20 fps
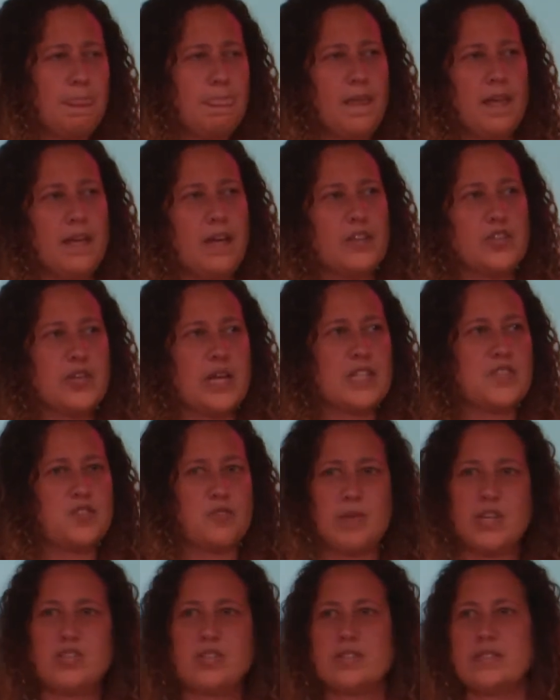Now,
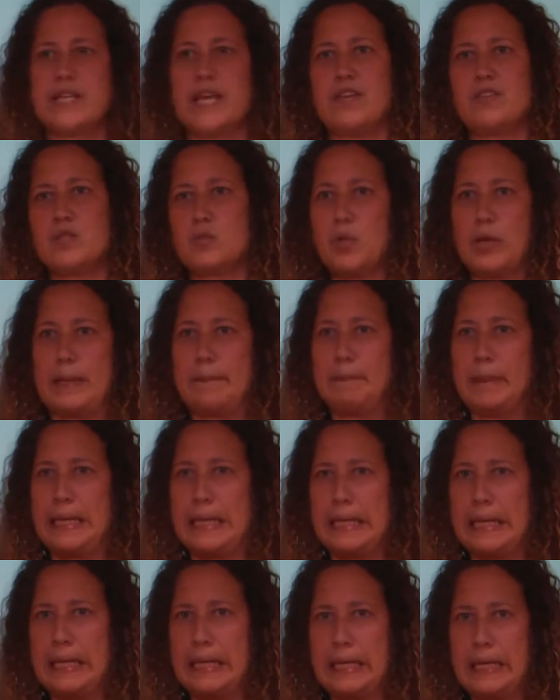transformation sounds pretty
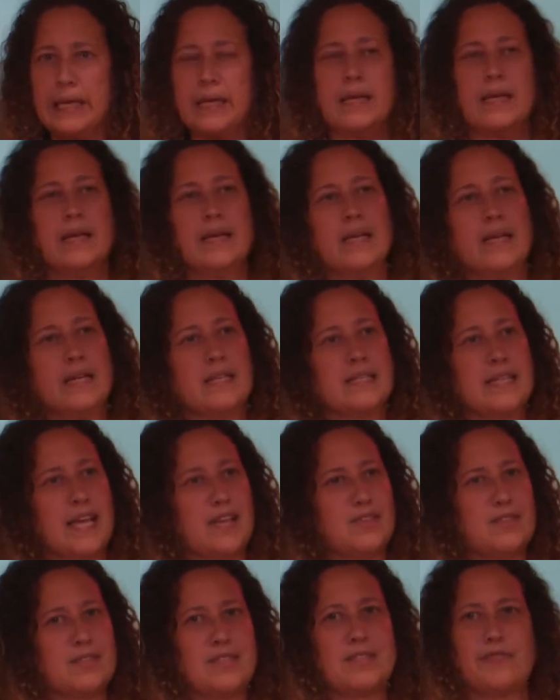big,
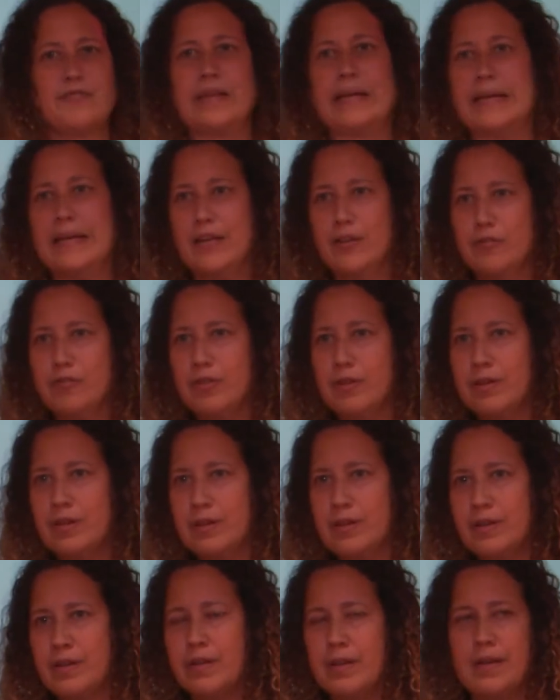sounds definitive,
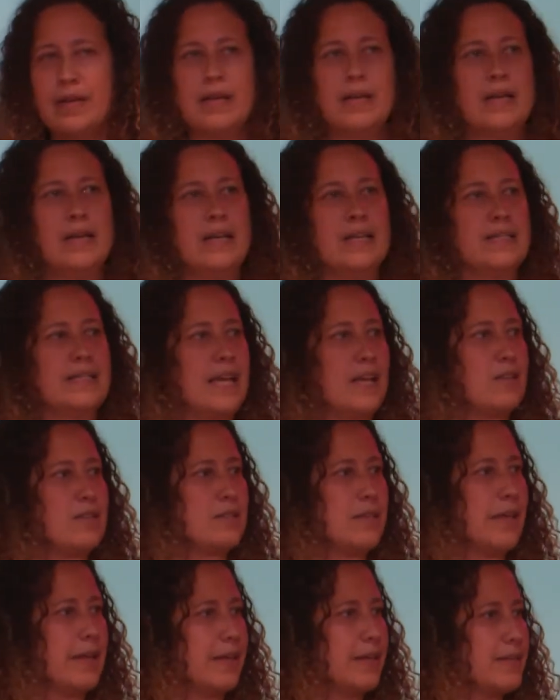sounds
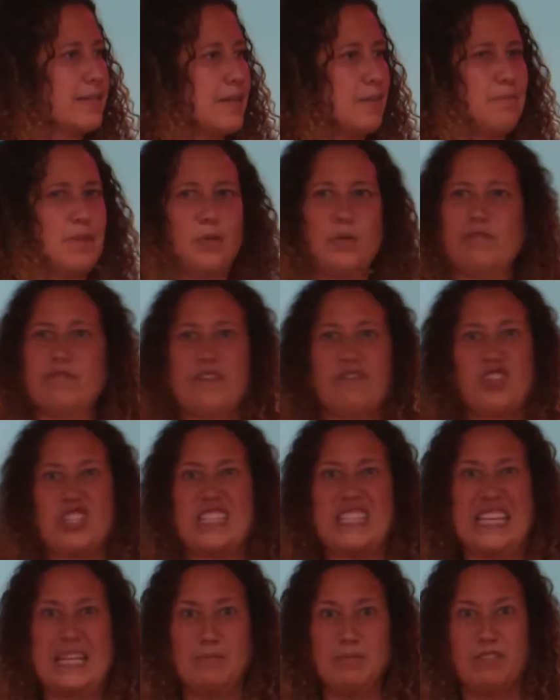like something we've never
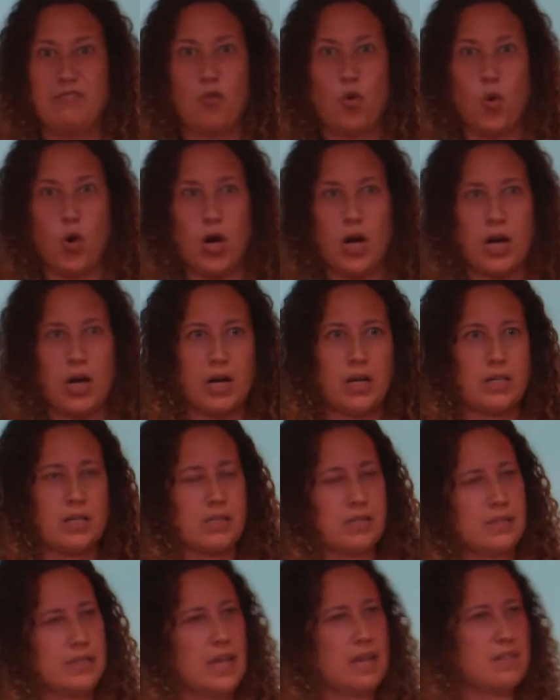seen before,
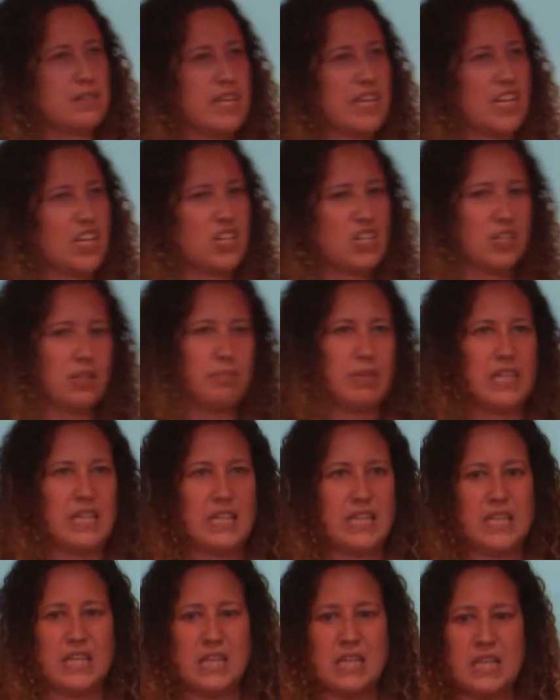sounds like it should be